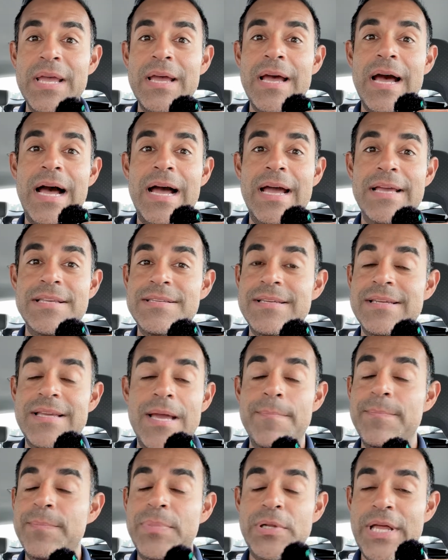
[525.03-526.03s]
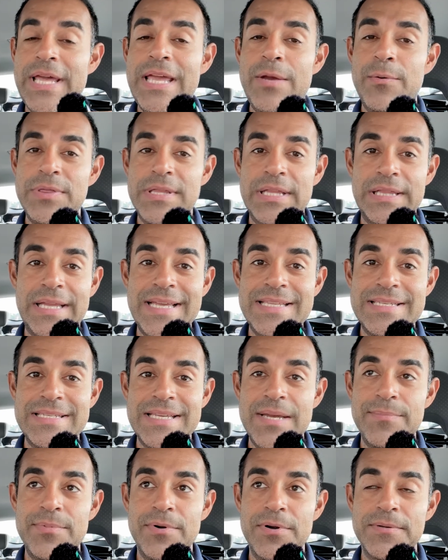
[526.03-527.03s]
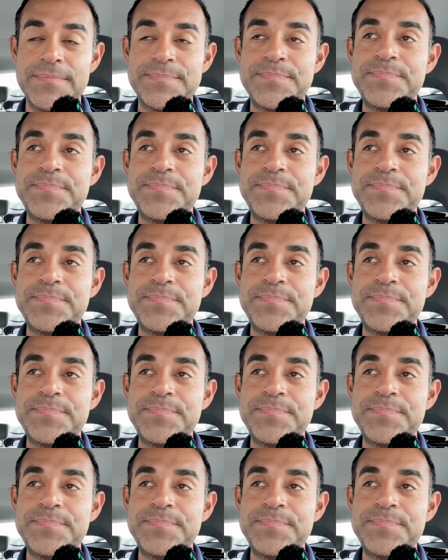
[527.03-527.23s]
I kept playing with the lightsaber.